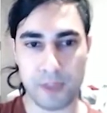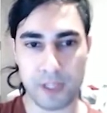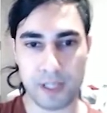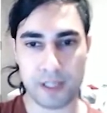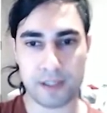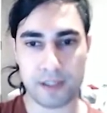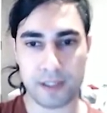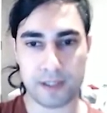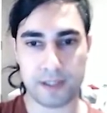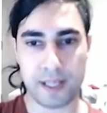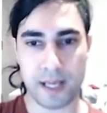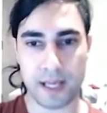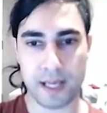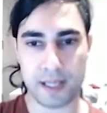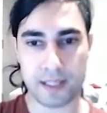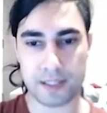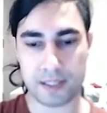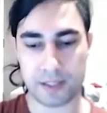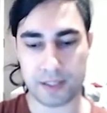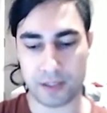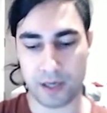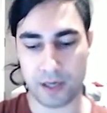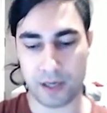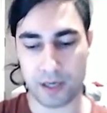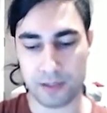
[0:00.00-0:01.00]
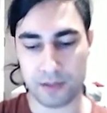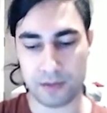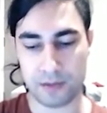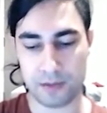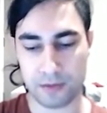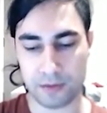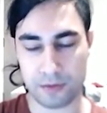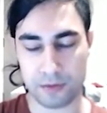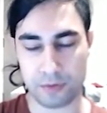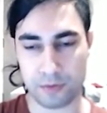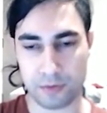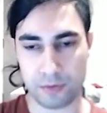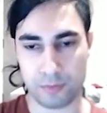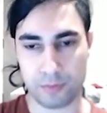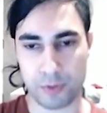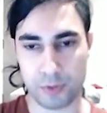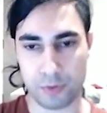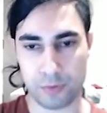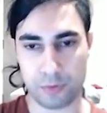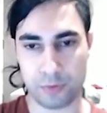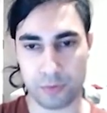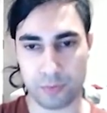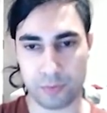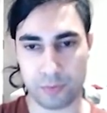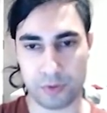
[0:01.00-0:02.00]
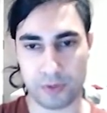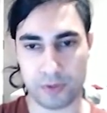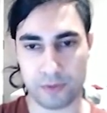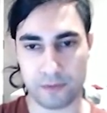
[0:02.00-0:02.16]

The text size should be two point